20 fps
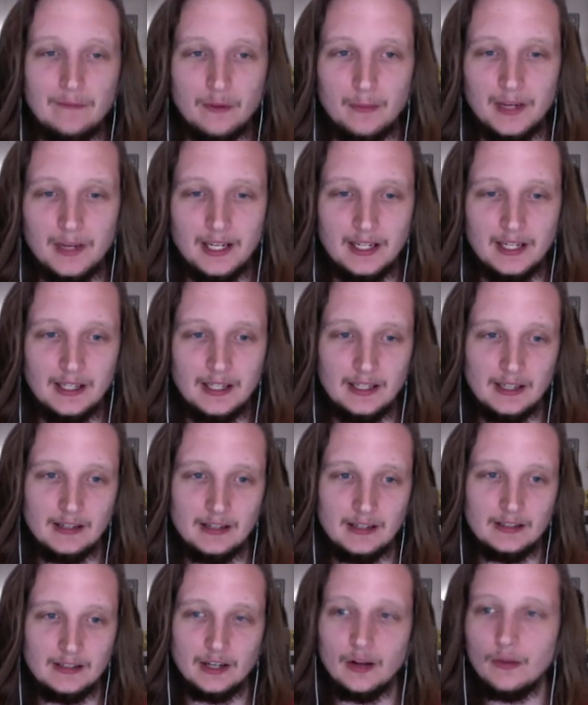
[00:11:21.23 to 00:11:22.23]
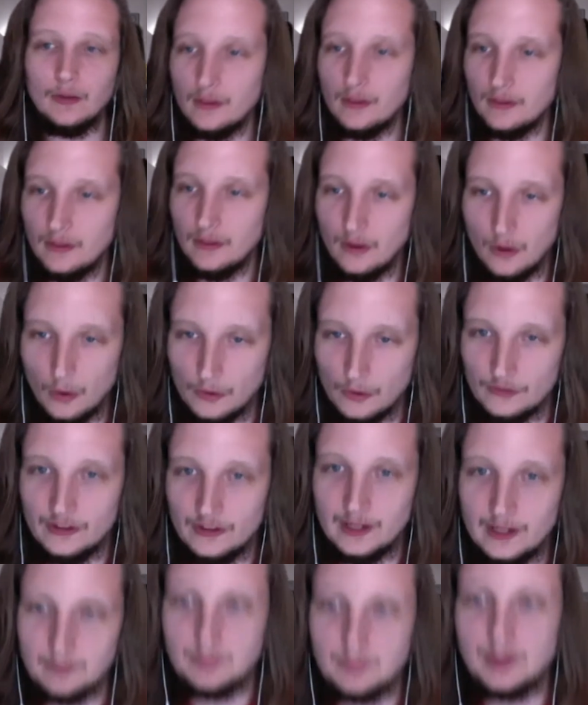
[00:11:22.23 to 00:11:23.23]
for me, and you know the whole
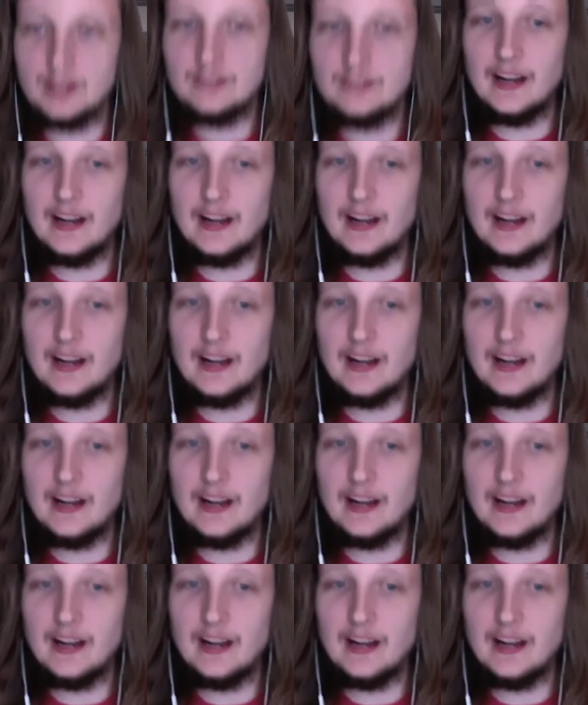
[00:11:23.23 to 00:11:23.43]
scene plays